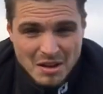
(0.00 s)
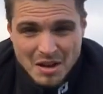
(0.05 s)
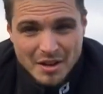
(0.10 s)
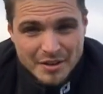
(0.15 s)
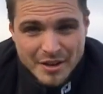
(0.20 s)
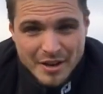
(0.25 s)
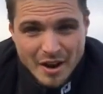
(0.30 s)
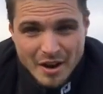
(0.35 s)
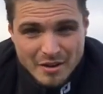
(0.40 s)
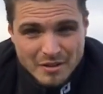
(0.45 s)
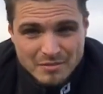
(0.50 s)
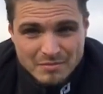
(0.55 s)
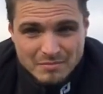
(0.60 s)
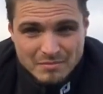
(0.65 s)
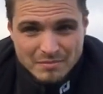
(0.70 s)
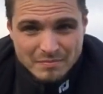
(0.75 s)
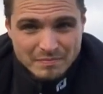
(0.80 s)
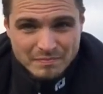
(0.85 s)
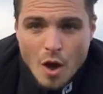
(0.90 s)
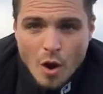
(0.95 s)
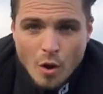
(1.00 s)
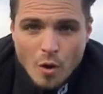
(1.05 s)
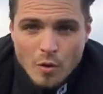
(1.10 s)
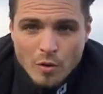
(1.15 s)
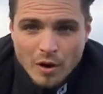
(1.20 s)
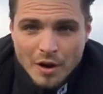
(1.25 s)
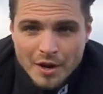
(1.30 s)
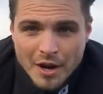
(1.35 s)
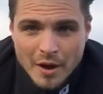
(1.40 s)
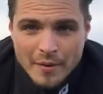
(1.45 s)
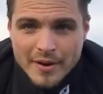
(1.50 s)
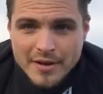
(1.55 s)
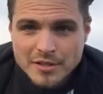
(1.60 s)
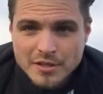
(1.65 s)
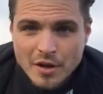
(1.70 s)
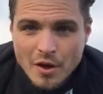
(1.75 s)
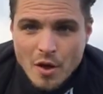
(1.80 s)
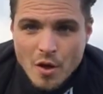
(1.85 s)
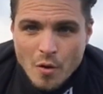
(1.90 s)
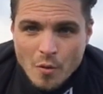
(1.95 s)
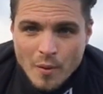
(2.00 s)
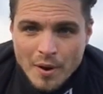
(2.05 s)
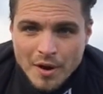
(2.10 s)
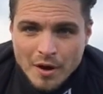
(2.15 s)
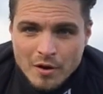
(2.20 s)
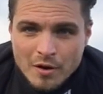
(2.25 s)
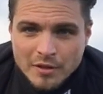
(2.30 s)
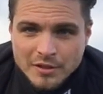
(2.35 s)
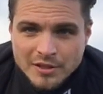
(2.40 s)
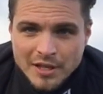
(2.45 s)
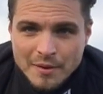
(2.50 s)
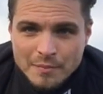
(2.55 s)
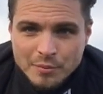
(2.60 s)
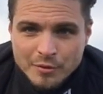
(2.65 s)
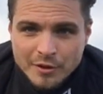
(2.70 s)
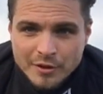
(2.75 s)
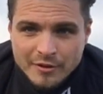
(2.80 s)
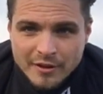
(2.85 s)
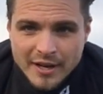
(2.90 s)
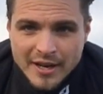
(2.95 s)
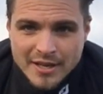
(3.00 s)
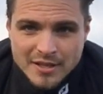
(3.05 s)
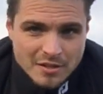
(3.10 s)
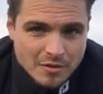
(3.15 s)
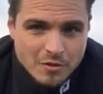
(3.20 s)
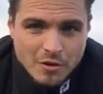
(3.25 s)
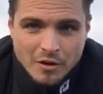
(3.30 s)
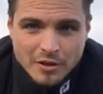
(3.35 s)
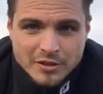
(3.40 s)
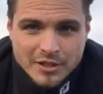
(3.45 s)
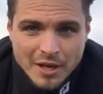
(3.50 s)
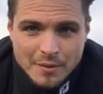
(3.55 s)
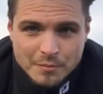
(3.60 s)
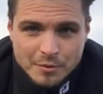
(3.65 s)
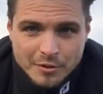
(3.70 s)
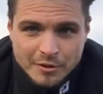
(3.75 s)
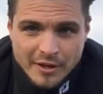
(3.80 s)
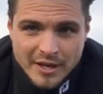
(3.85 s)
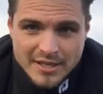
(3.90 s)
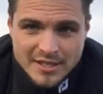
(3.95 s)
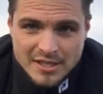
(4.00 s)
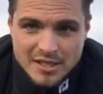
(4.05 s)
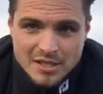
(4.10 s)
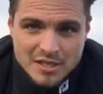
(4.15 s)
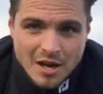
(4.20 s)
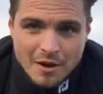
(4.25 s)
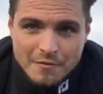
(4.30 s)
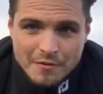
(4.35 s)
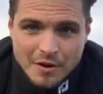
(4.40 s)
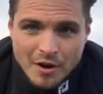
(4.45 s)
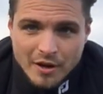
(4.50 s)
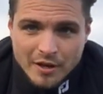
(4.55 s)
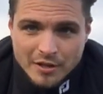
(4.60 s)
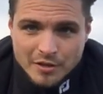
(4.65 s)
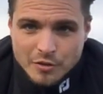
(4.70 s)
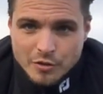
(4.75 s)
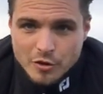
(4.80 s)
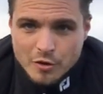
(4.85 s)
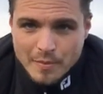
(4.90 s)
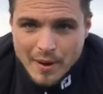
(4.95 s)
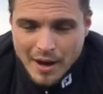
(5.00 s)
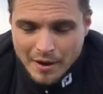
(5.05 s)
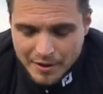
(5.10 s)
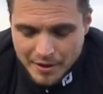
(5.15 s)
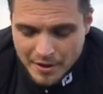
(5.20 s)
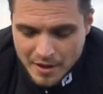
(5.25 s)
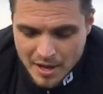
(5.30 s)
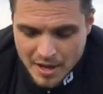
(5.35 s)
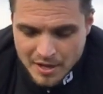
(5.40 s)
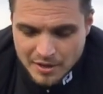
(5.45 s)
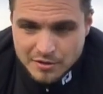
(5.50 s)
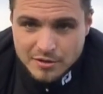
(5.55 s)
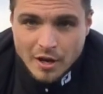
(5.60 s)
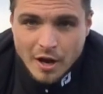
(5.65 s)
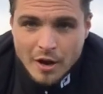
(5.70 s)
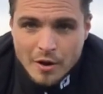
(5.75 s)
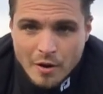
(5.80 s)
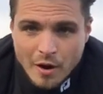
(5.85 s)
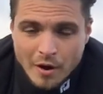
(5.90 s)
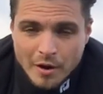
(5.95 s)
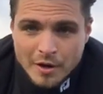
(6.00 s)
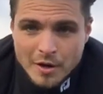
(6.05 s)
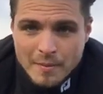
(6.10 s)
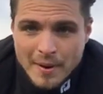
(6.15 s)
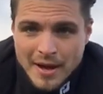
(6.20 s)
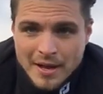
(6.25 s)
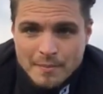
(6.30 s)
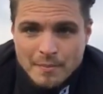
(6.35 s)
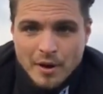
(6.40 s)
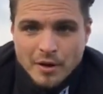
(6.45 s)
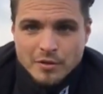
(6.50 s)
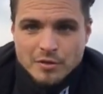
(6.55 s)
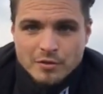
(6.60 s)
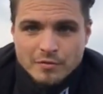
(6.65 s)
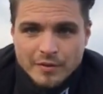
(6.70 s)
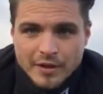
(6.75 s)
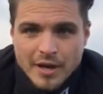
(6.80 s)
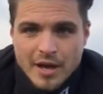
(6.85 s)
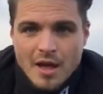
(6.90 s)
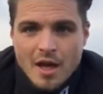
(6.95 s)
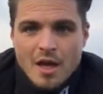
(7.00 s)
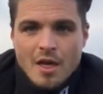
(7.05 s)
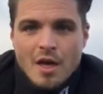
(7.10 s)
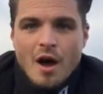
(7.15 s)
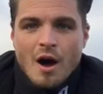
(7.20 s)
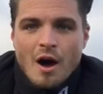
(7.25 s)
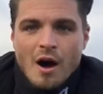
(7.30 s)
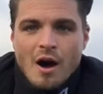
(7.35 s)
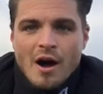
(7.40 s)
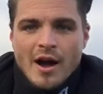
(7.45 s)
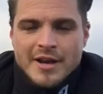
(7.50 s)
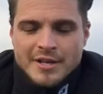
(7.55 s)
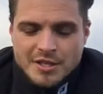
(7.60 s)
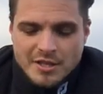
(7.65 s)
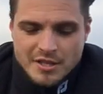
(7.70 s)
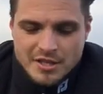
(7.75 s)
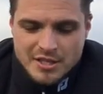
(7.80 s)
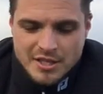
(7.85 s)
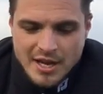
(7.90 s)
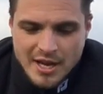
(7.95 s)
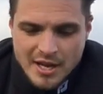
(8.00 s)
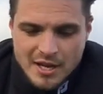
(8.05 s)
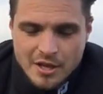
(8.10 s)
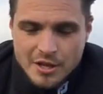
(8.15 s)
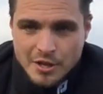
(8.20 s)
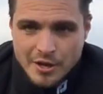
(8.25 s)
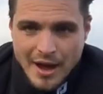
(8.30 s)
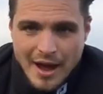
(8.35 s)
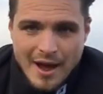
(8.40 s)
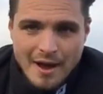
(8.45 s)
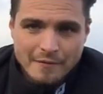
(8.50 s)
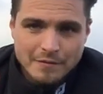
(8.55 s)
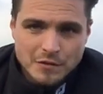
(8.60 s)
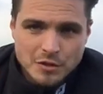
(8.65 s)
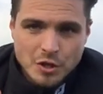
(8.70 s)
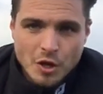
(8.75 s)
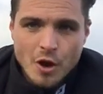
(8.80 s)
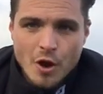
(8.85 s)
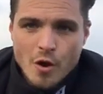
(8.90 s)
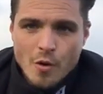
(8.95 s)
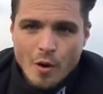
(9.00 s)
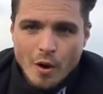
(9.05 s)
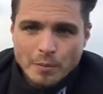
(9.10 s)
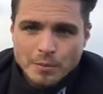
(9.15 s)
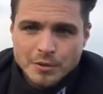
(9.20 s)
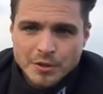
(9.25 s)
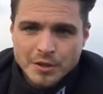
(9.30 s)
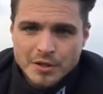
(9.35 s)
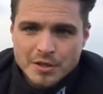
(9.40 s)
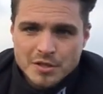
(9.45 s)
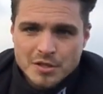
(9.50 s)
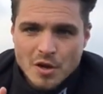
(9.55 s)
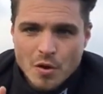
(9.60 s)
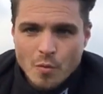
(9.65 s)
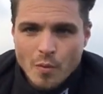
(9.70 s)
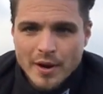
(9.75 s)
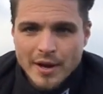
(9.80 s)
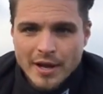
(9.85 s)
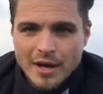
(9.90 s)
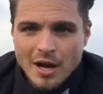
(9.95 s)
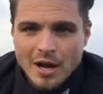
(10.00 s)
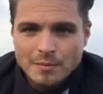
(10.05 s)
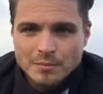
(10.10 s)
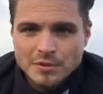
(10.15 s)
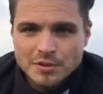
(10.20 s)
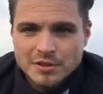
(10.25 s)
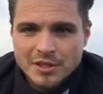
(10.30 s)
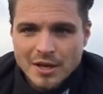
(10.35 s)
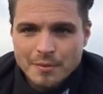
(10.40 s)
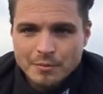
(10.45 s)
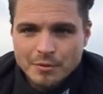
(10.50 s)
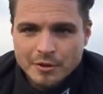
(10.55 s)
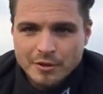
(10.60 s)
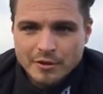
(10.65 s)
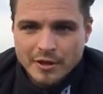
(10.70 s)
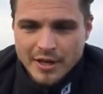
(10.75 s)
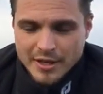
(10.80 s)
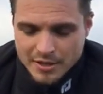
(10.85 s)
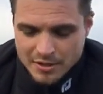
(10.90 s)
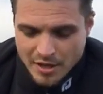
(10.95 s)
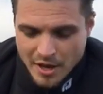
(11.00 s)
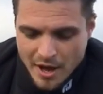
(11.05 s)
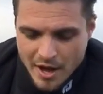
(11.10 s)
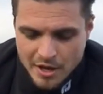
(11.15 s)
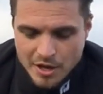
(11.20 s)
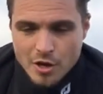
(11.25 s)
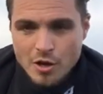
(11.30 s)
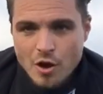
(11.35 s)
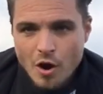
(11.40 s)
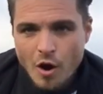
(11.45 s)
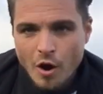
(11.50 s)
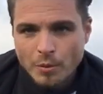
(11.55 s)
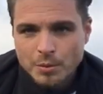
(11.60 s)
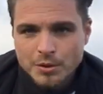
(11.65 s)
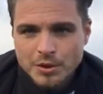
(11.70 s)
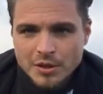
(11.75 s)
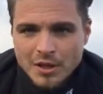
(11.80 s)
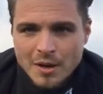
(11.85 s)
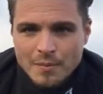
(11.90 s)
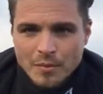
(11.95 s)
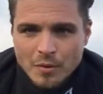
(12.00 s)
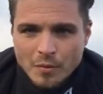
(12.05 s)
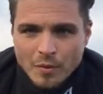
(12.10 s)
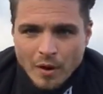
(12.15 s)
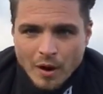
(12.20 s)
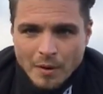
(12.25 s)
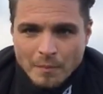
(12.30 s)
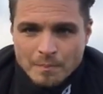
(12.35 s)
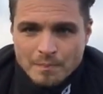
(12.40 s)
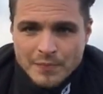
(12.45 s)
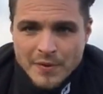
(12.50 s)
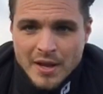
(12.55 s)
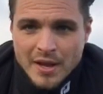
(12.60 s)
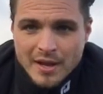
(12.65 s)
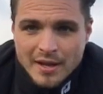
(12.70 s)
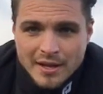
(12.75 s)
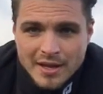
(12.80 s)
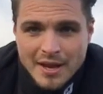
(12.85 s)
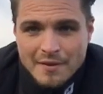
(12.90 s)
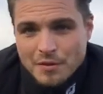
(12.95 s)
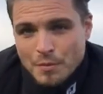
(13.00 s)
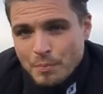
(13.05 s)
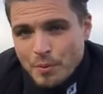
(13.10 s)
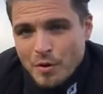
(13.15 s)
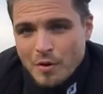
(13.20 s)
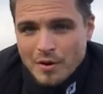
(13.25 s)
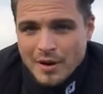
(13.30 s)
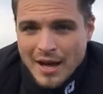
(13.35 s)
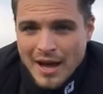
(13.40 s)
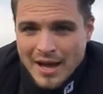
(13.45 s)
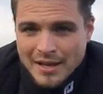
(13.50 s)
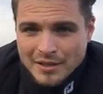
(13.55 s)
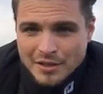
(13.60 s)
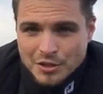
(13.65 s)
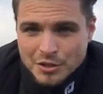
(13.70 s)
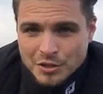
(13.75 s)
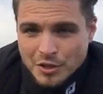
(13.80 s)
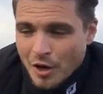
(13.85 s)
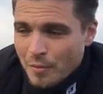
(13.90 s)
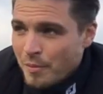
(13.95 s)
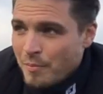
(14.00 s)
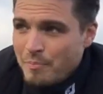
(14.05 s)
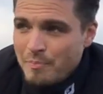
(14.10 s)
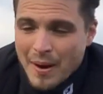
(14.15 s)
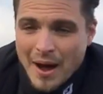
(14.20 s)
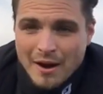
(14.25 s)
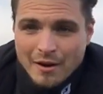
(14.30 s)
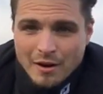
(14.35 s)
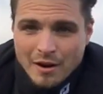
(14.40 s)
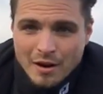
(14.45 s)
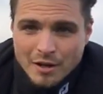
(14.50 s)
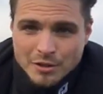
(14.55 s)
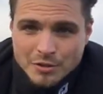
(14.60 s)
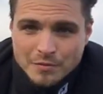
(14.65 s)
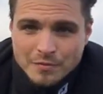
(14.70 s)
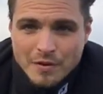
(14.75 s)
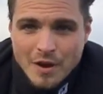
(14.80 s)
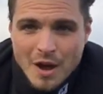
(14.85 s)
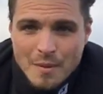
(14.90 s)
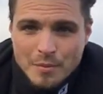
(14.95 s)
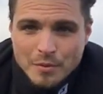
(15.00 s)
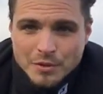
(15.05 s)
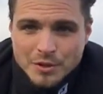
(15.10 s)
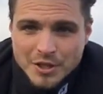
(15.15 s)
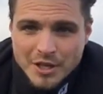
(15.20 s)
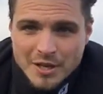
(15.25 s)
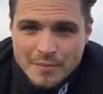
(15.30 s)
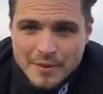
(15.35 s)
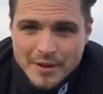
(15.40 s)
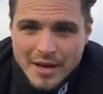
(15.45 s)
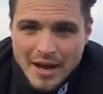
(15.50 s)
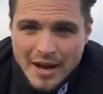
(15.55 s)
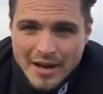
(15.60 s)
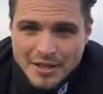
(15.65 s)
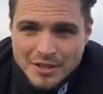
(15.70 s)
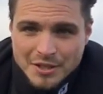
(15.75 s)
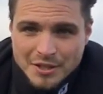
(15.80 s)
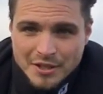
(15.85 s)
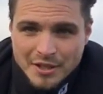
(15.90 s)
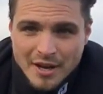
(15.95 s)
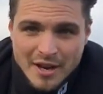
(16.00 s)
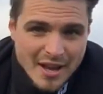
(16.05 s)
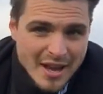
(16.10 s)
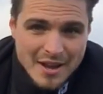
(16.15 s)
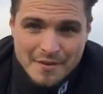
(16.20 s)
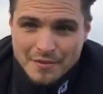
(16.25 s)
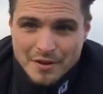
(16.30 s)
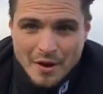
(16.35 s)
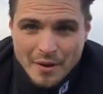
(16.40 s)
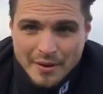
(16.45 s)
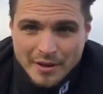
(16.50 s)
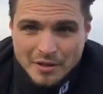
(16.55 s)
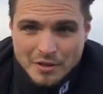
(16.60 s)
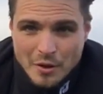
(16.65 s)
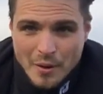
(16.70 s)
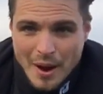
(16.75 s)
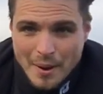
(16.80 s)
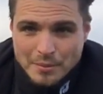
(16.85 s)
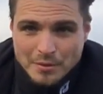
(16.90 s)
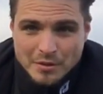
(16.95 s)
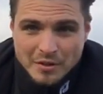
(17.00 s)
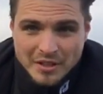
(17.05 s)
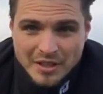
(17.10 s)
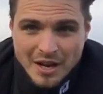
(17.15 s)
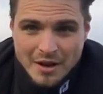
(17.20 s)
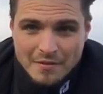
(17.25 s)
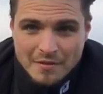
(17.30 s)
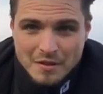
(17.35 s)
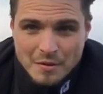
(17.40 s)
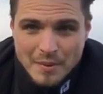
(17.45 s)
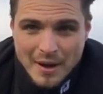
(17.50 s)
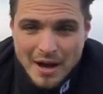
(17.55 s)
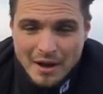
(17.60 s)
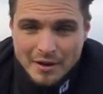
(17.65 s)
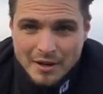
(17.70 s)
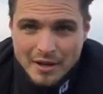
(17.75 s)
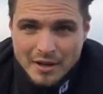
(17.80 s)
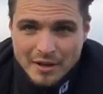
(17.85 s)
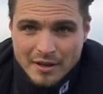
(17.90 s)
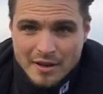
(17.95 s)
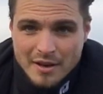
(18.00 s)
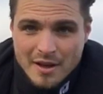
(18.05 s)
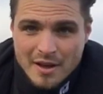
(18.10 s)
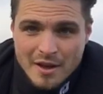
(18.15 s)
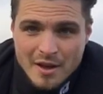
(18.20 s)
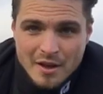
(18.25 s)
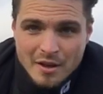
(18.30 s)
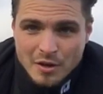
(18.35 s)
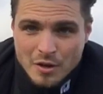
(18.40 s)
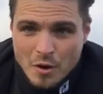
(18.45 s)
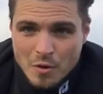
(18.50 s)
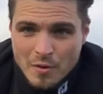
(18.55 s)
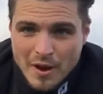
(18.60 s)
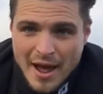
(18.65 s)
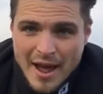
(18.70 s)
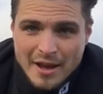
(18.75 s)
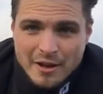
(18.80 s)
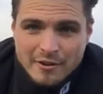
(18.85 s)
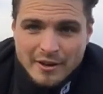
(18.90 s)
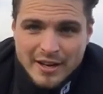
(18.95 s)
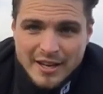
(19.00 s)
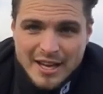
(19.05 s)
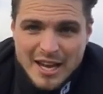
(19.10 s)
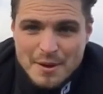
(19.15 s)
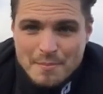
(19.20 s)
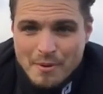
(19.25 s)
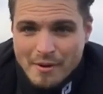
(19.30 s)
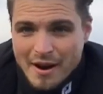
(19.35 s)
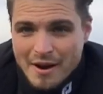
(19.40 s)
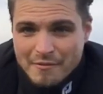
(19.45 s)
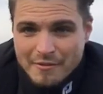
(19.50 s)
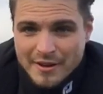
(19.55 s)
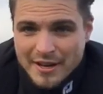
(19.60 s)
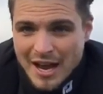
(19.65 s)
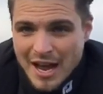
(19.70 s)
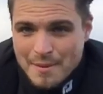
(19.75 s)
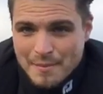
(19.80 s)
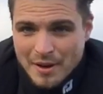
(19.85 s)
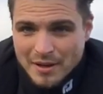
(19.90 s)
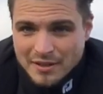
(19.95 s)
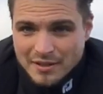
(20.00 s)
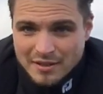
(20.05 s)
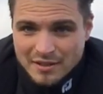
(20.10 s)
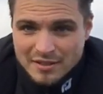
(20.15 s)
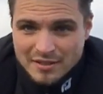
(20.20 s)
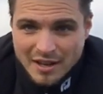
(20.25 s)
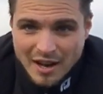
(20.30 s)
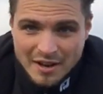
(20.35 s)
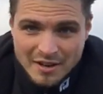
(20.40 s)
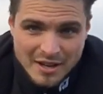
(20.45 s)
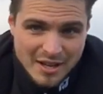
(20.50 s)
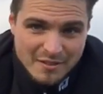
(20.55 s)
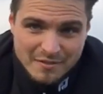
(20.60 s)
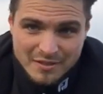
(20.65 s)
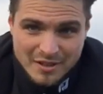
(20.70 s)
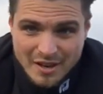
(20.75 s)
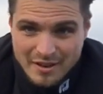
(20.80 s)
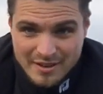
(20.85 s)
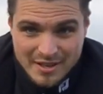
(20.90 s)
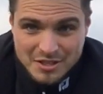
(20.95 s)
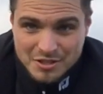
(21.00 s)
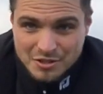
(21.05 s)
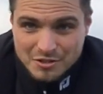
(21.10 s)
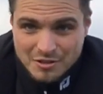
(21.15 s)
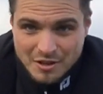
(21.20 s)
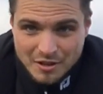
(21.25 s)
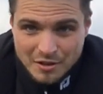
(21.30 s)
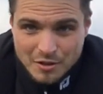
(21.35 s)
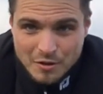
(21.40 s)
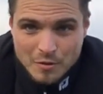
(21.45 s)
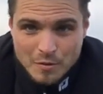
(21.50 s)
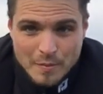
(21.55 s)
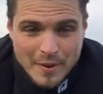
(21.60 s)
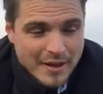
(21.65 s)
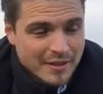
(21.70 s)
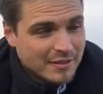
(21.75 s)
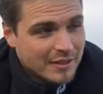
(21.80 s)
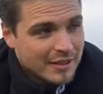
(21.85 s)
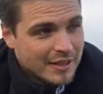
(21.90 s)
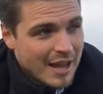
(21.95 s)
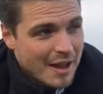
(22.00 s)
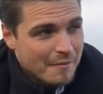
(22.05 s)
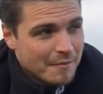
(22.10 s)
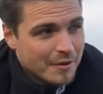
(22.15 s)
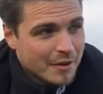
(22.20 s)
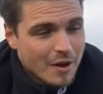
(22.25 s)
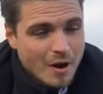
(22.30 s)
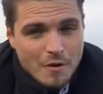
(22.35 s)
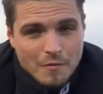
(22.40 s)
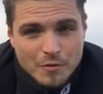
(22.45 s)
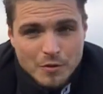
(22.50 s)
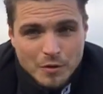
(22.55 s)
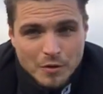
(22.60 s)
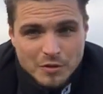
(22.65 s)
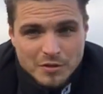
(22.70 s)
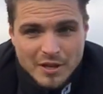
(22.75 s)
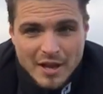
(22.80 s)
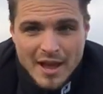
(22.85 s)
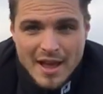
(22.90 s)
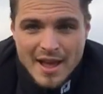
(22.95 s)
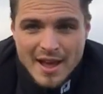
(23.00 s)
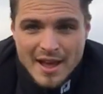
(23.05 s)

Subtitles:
I don't know. All I know is when I've got temporary greens, I've got temporary greens, and there's nothing I can do about it. So I'm going to make the most of it. I just see that you have two options when it comes to temporary greens. You've got option number one. Give the poor lad in the shop a barrage of verbal GBH, even though he can do absolutely nothing about it. Call the head greenkeeper every name under the sun, even though he's just trying to do the best he can for the golf course.